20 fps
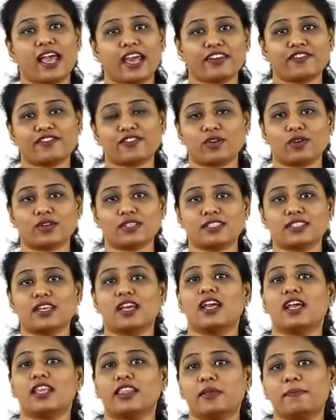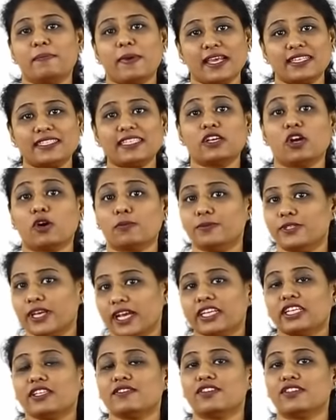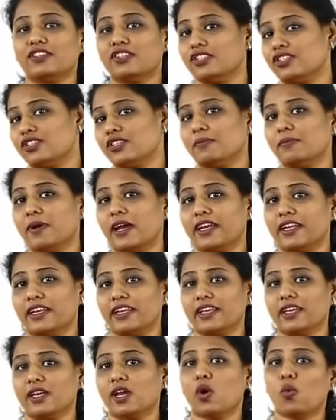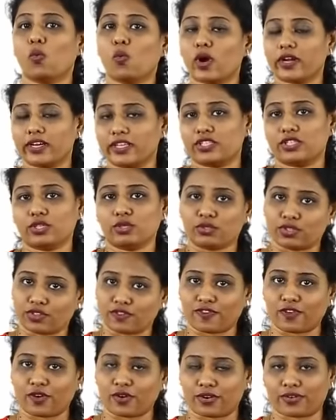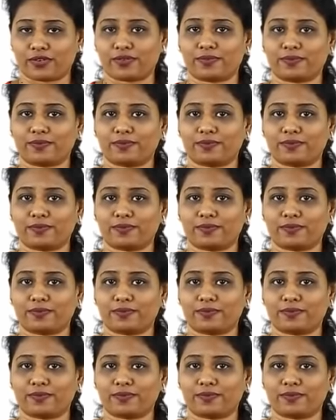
and of course, the basic objectives of digital marketing, what it's used for.